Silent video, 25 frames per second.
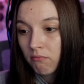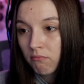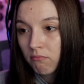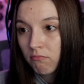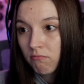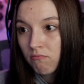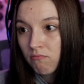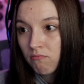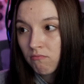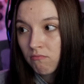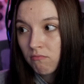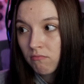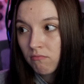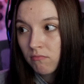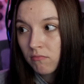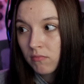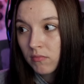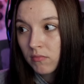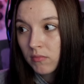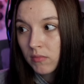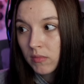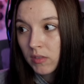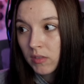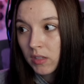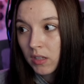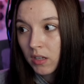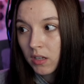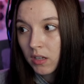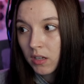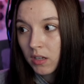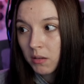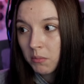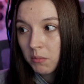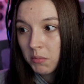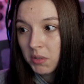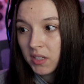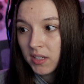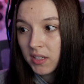
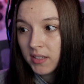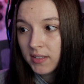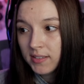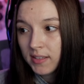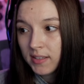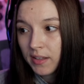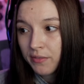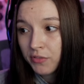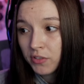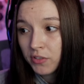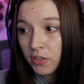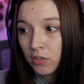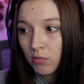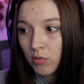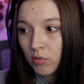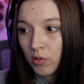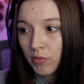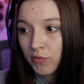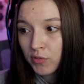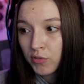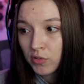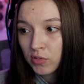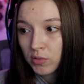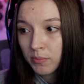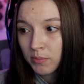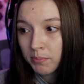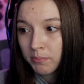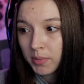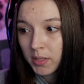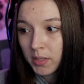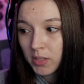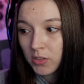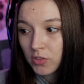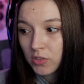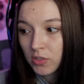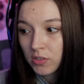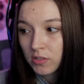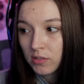I mean, he's definitely looking for some
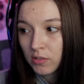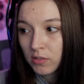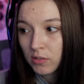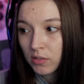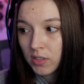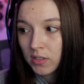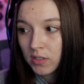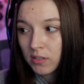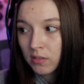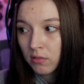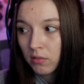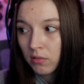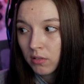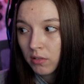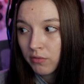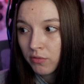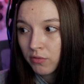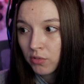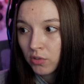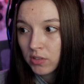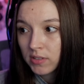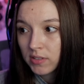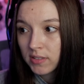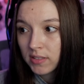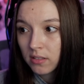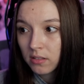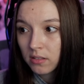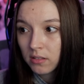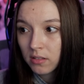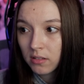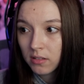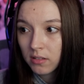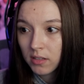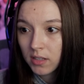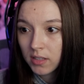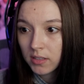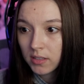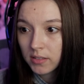pictures, so he's looking for a
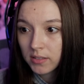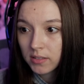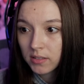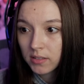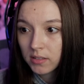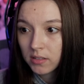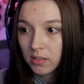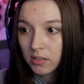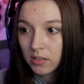certain desk.